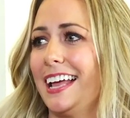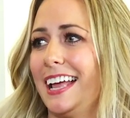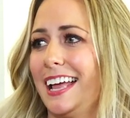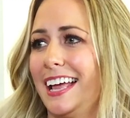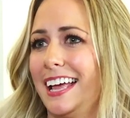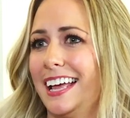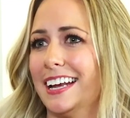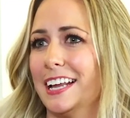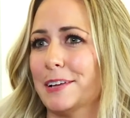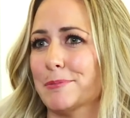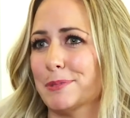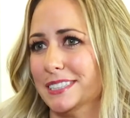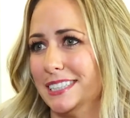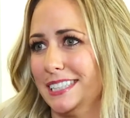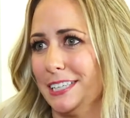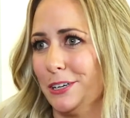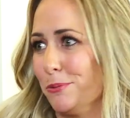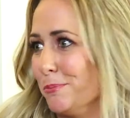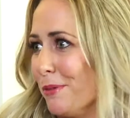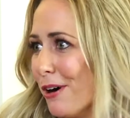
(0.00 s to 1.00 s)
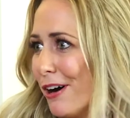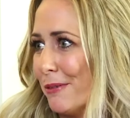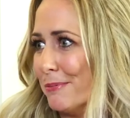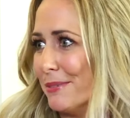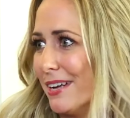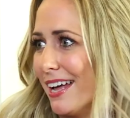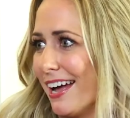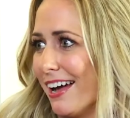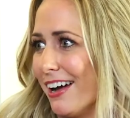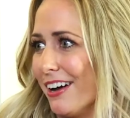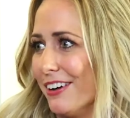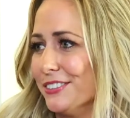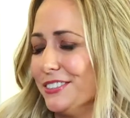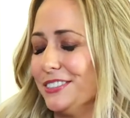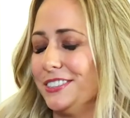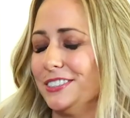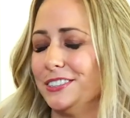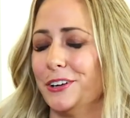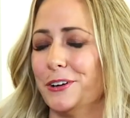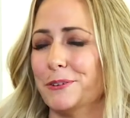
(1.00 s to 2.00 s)
and I'm a single mom now,
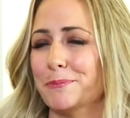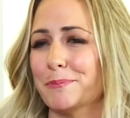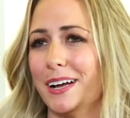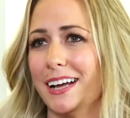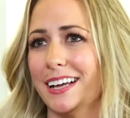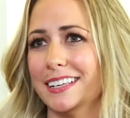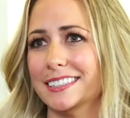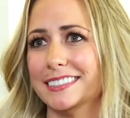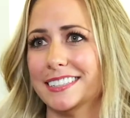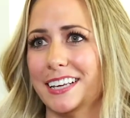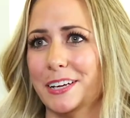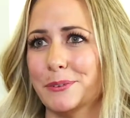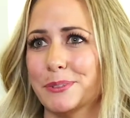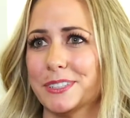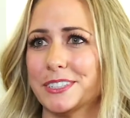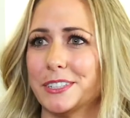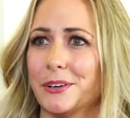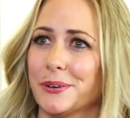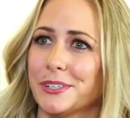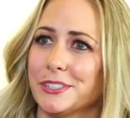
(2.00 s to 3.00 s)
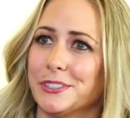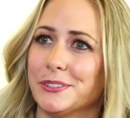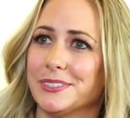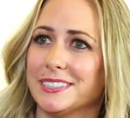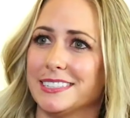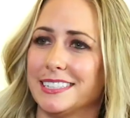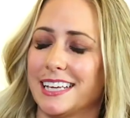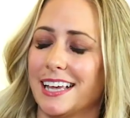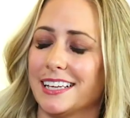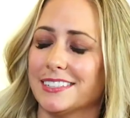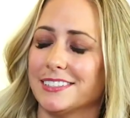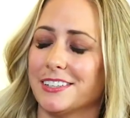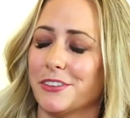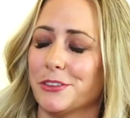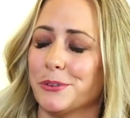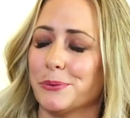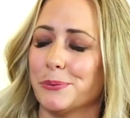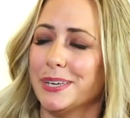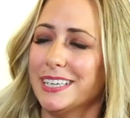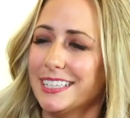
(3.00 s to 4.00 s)
so my son was going to his dad's
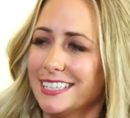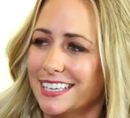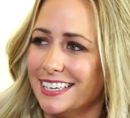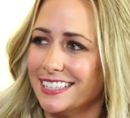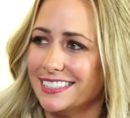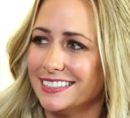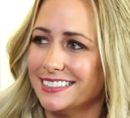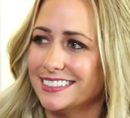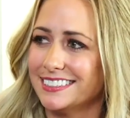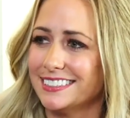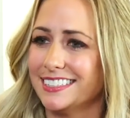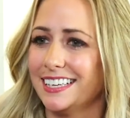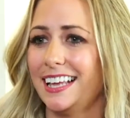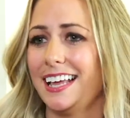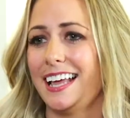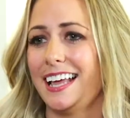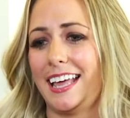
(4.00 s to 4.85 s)
on the weekends,